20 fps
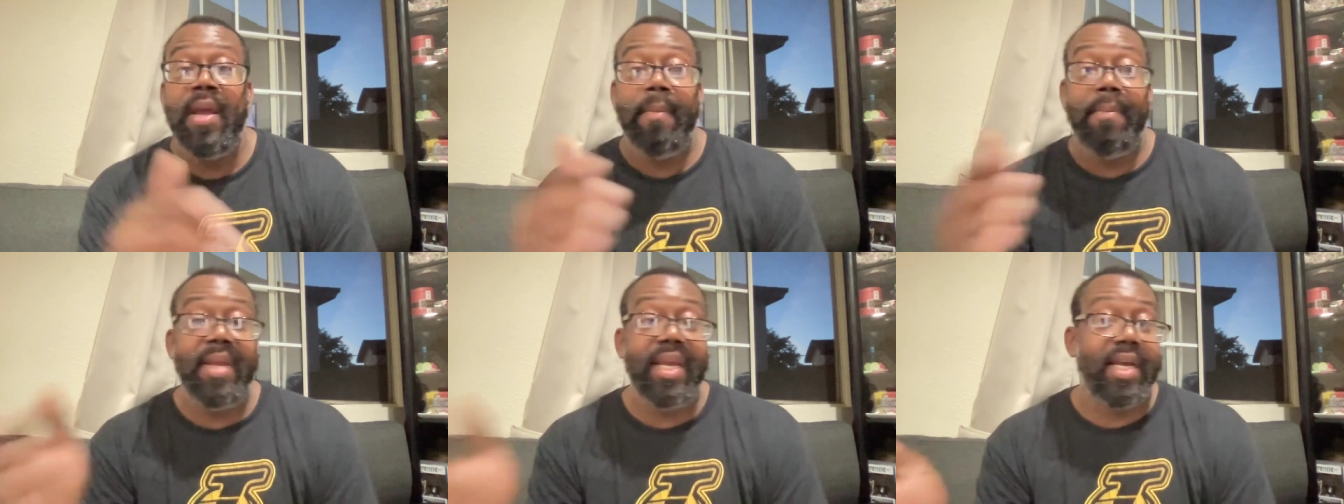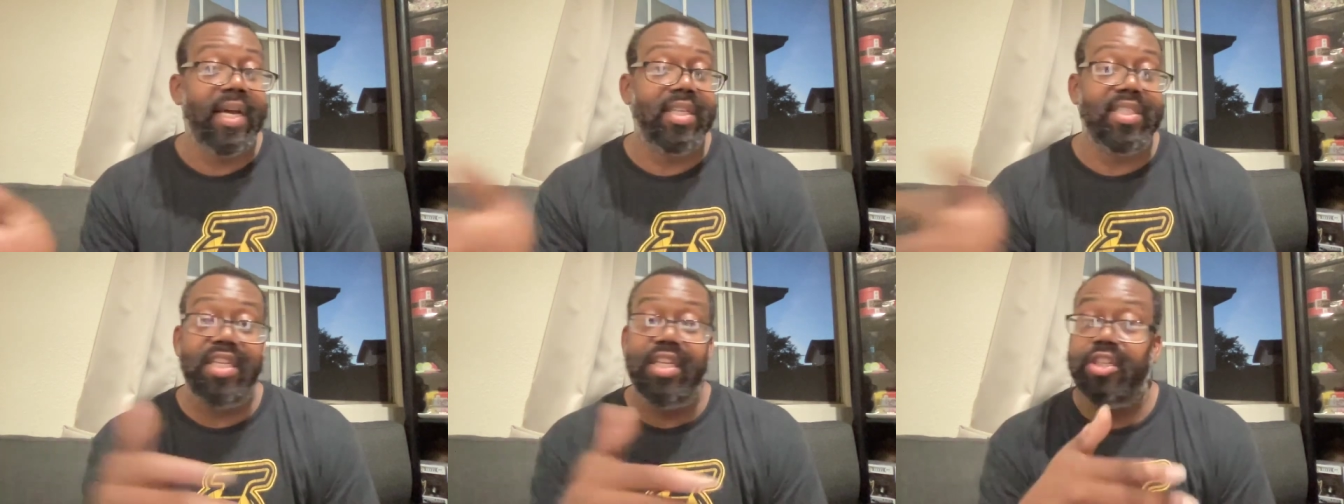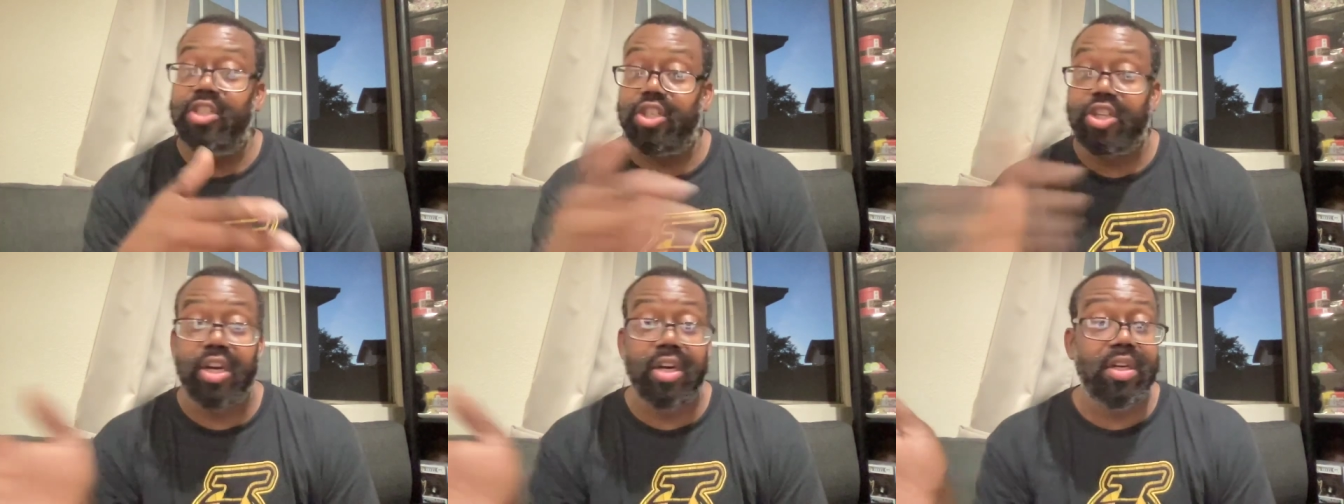because he
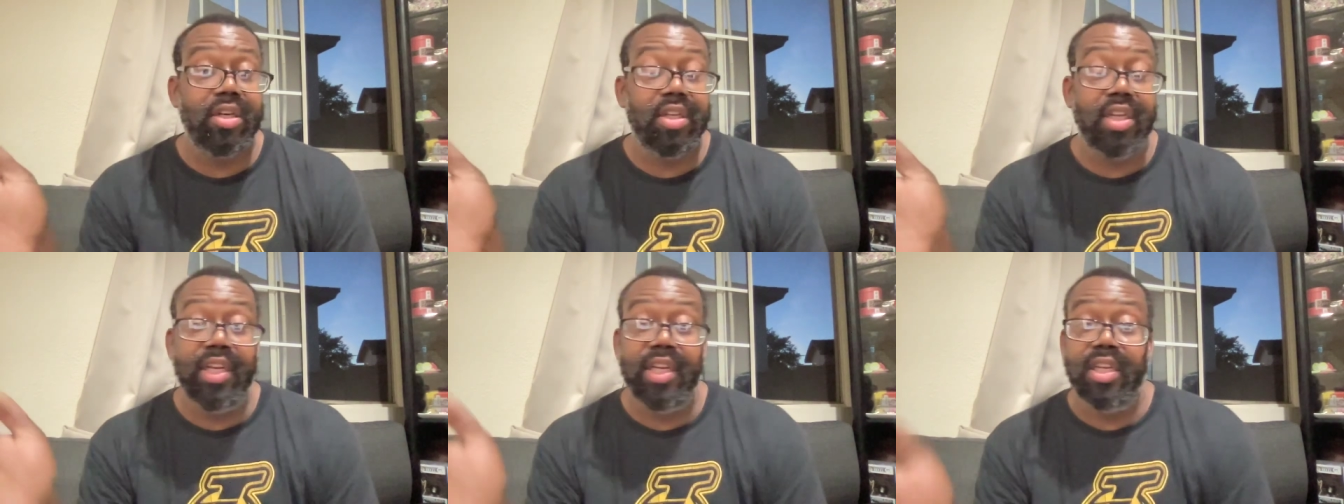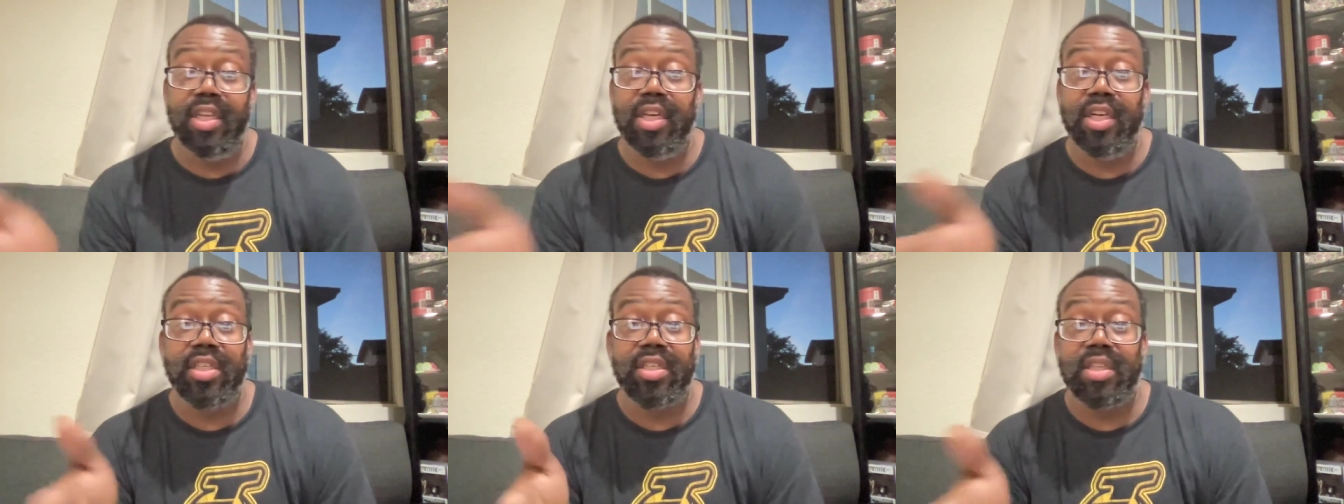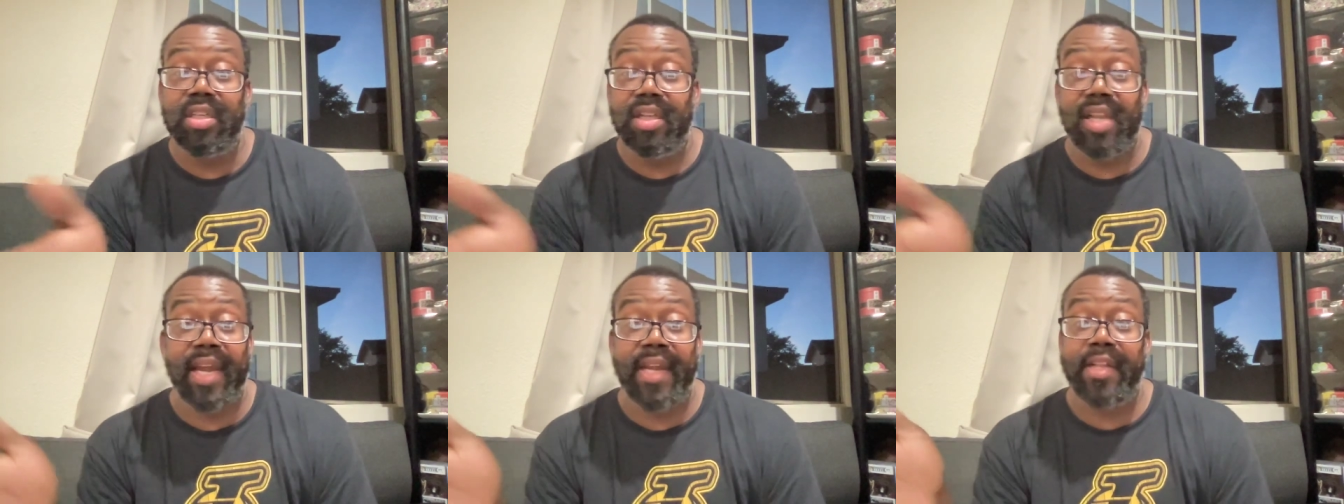certainly
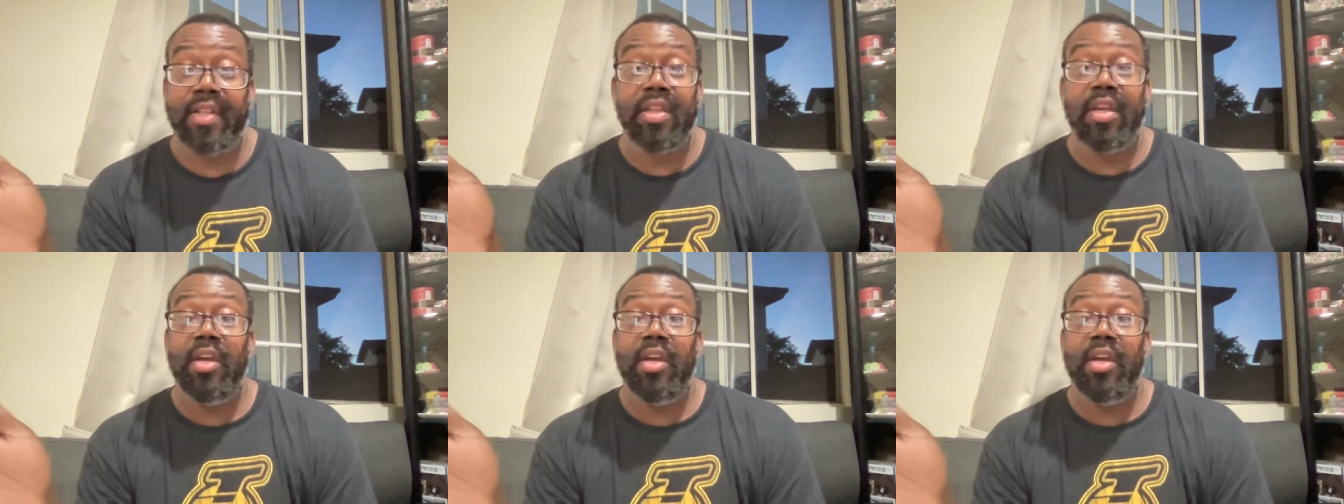looked like